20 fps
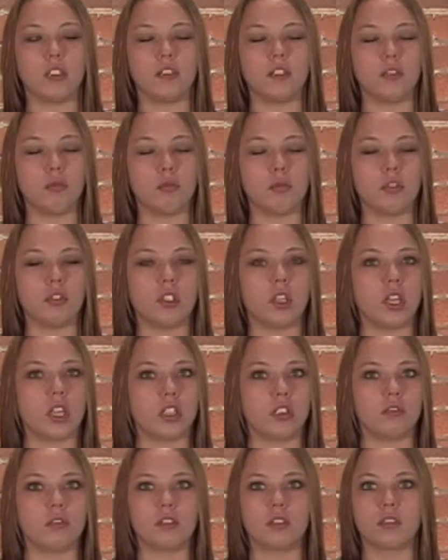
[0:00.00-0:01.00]
liberal
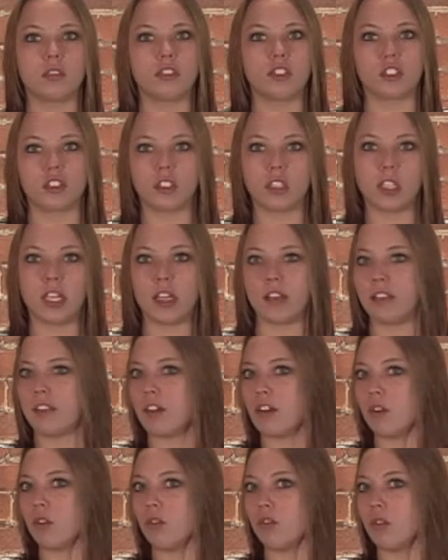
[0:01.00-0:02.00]
arts just to get
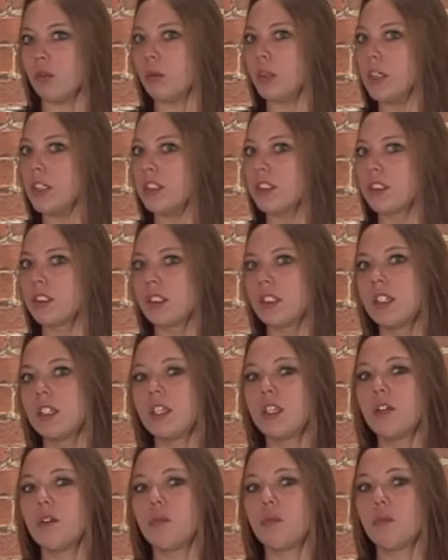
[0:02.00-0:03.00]
that over with,
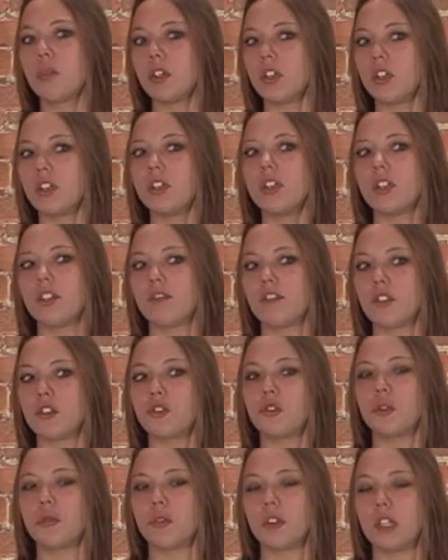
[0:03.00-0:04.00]
but
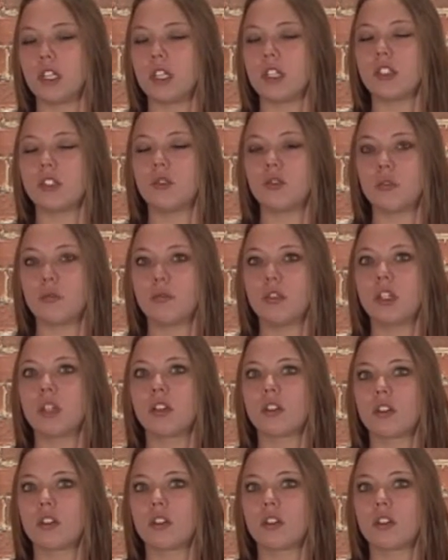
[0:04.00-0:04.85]
eventually want to get into a bigger